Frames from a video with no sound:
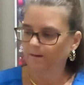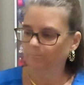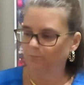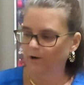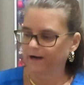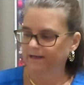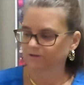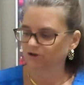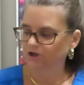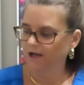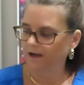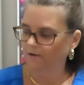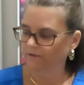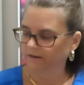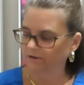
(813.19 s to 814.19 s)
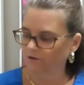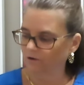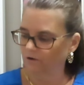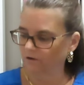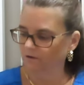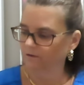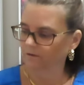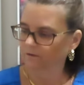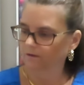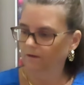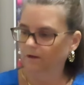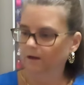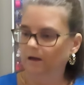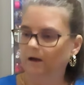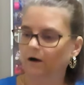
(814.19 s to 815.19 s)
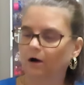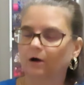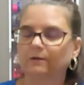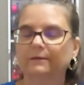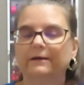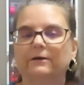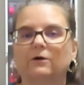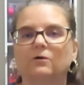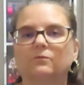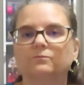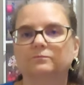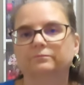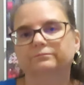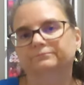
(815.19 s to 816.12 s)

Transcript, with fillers: branch out in her her little